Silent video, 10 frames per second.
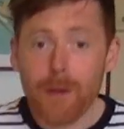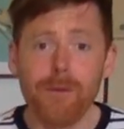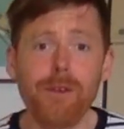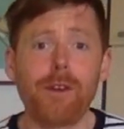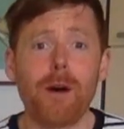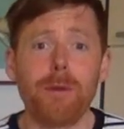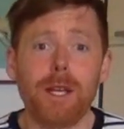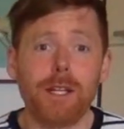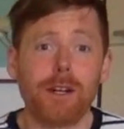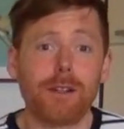You can't be
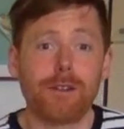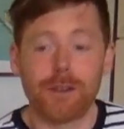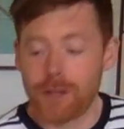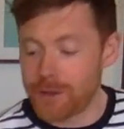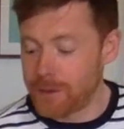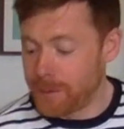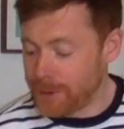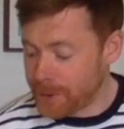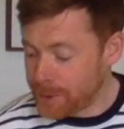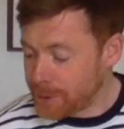eating all the digestive
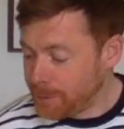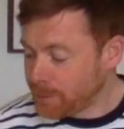biscuits.